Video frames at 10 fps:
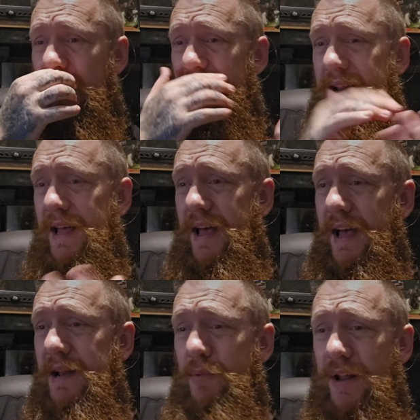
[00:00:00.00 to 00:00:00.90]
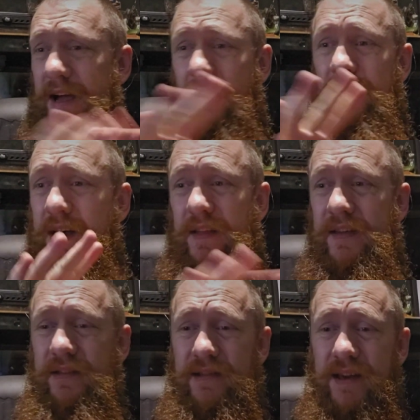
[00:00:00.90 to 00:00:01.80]
And anybody out there
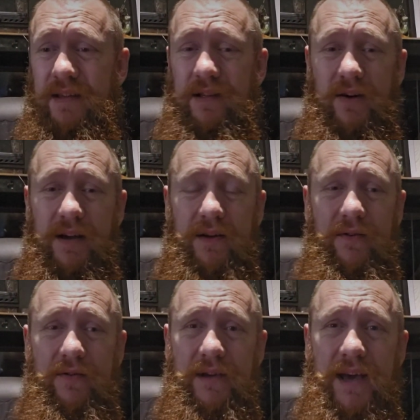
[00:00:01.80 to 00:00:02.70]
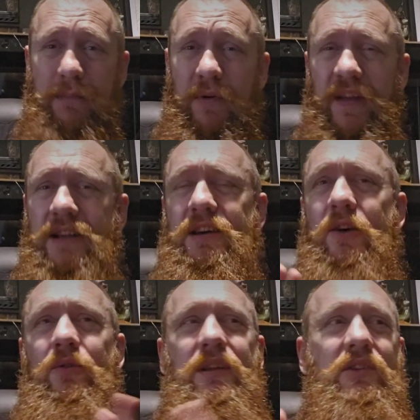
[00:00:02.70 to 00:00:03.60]
that says like, oh yeah, but they
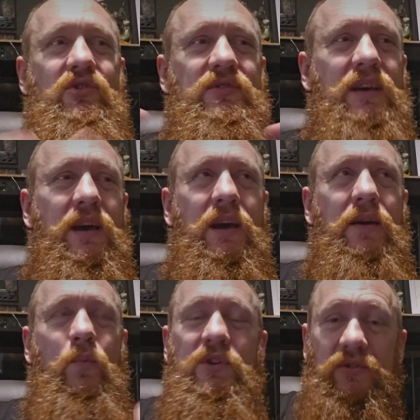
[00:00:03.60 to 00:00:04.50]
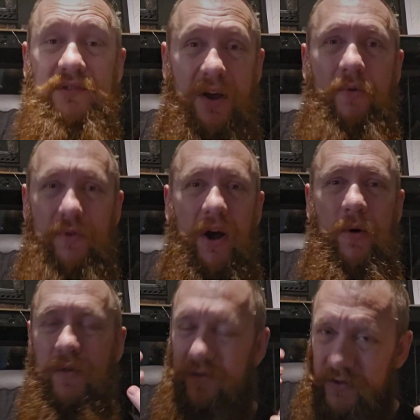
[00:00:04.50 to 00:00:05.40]
don't, we just don't know.
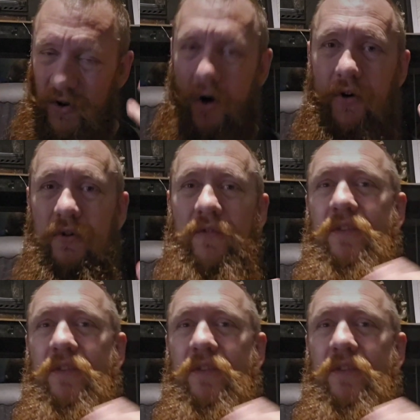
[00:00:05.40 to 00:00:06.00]
There's not enough